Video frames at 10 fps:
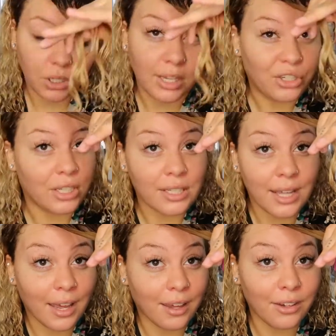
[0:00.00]
let's just
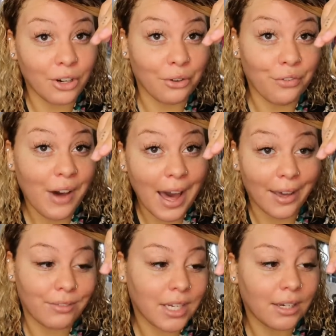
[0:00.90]
say, you know,
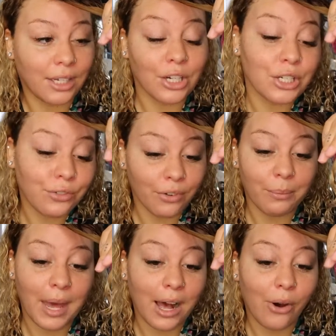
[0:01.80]
5-10 years from
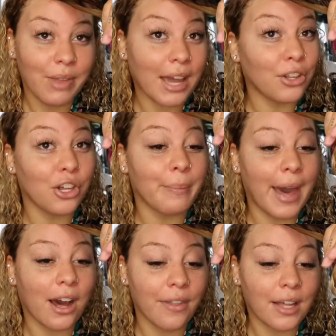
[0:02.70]
now, I can look
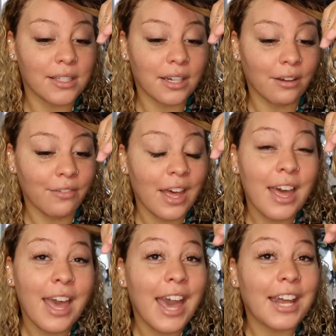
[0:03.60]
back on that stuff,
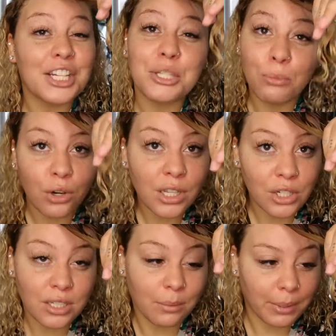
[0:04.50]
and it's more than
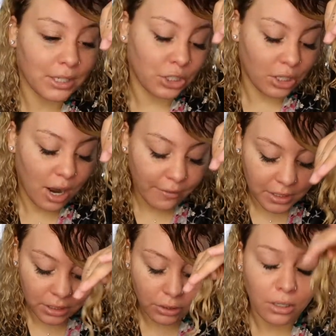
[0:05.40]
just a picture.
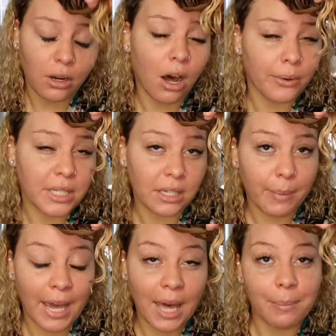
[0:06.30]
Obviously, you can always look back at